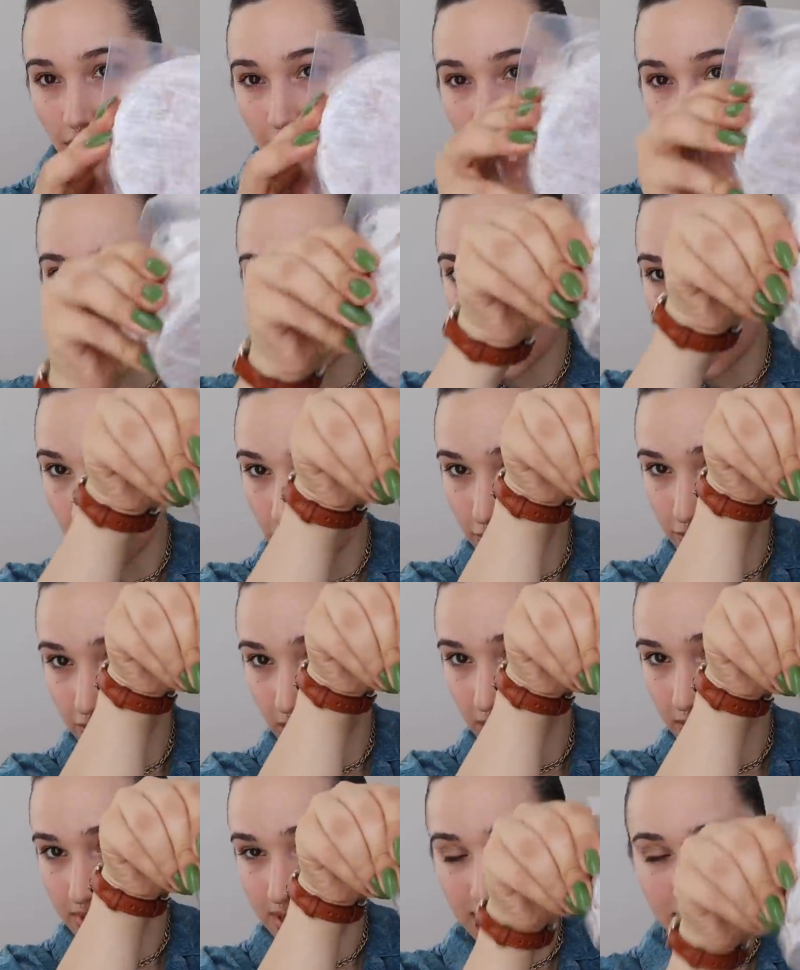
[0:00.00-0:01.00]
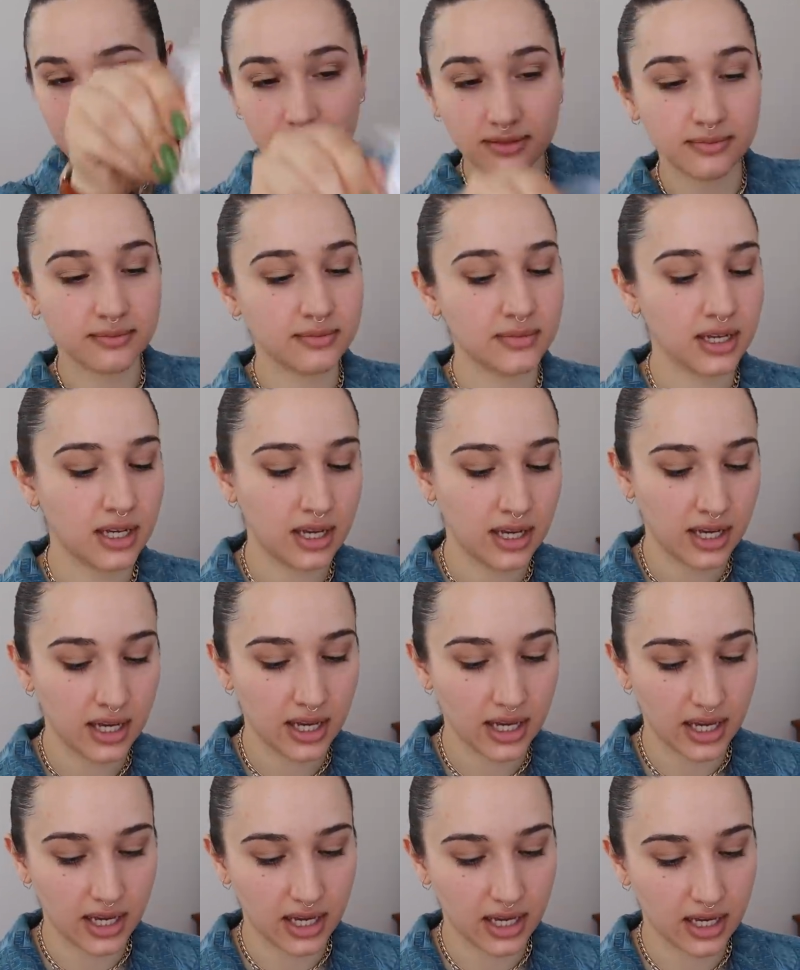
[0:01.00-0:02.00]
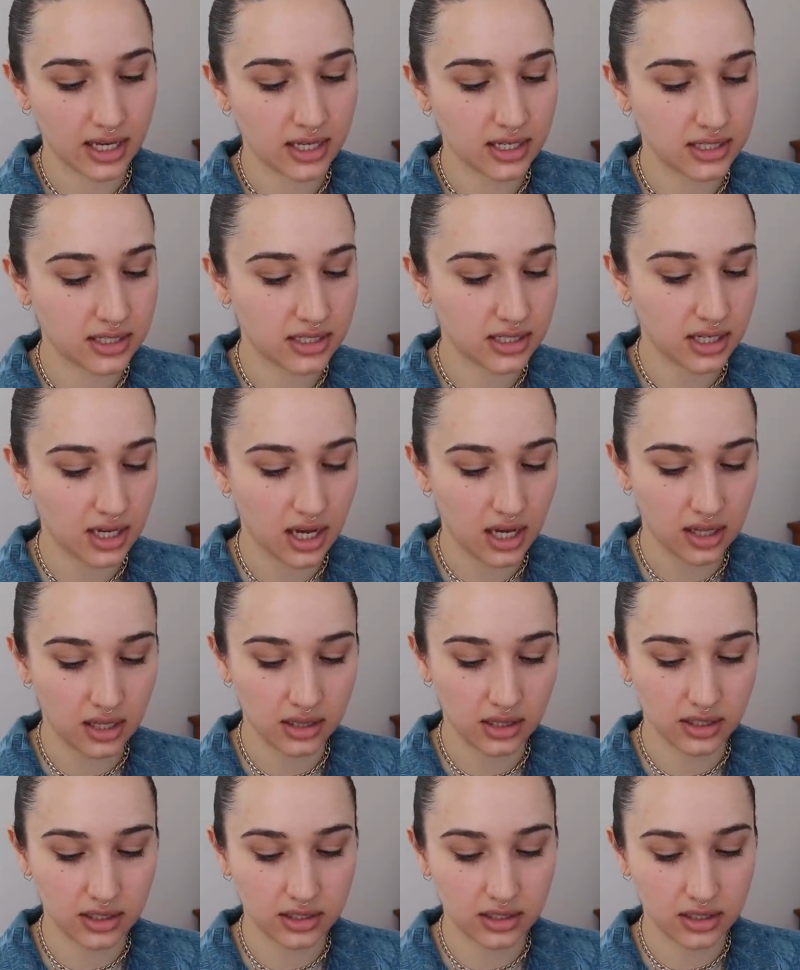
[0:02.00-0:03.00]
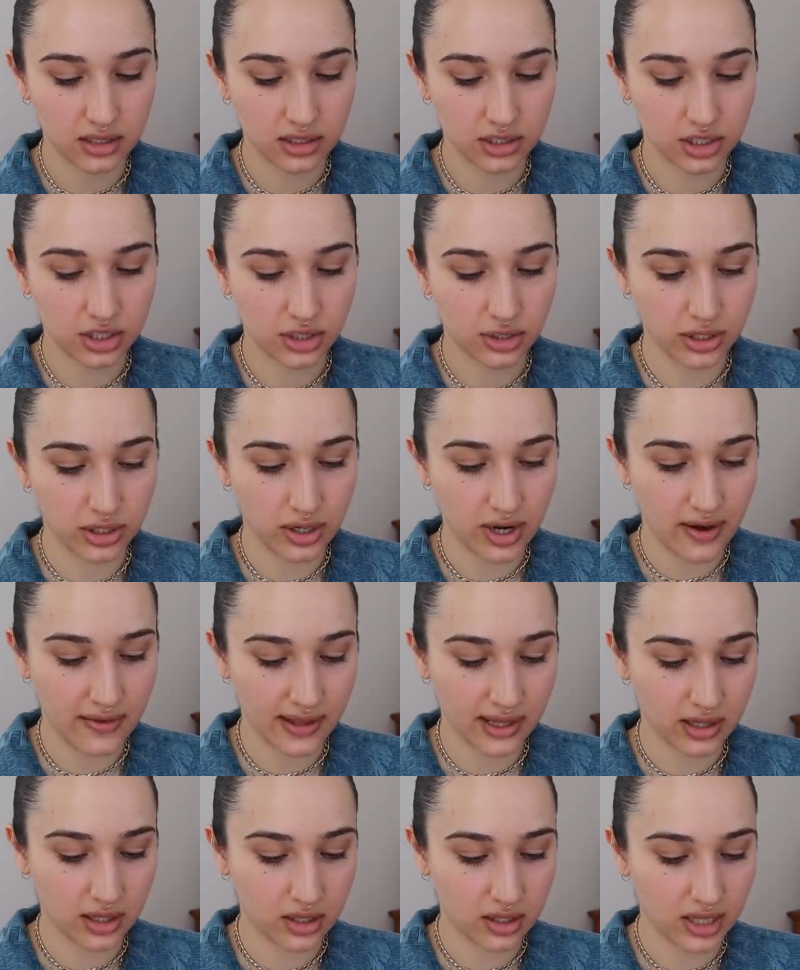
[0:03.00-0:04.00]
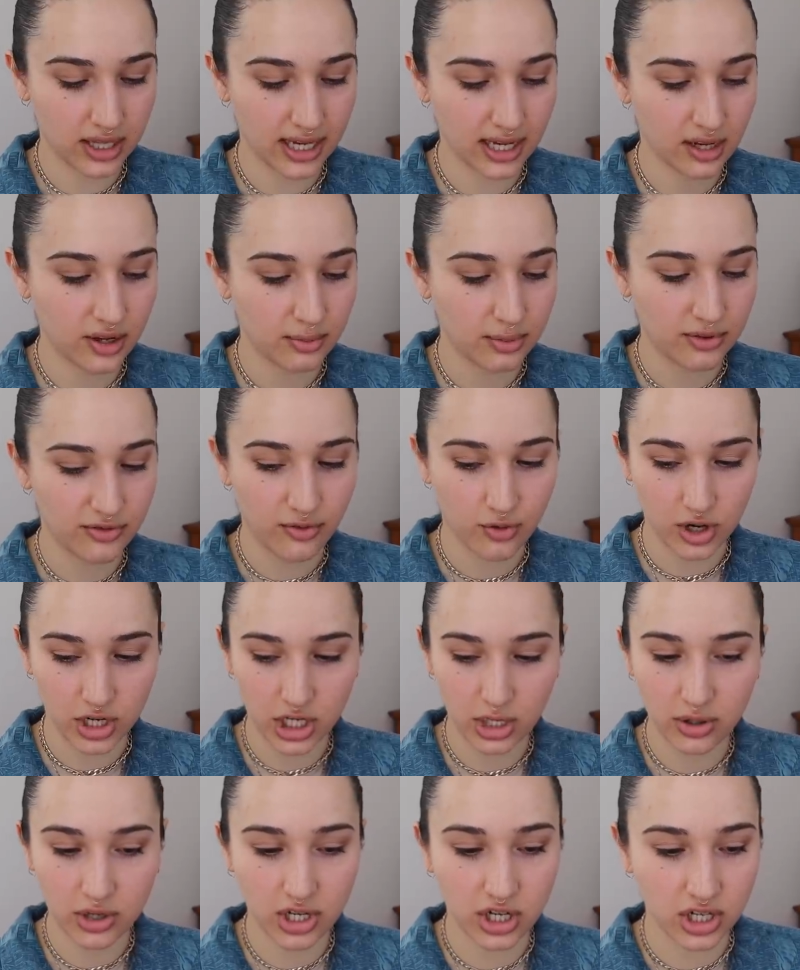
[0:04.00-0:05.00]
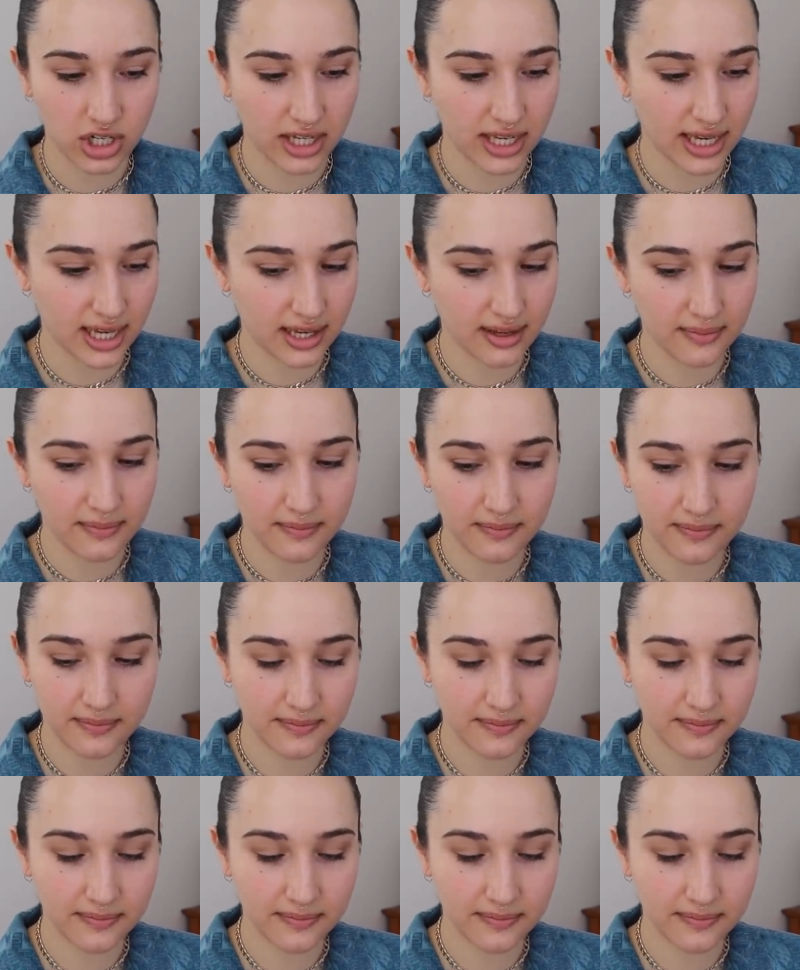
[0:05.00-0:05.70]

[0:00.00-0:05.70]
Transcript: They come frozen, and I'll show you how they look like before you cook it.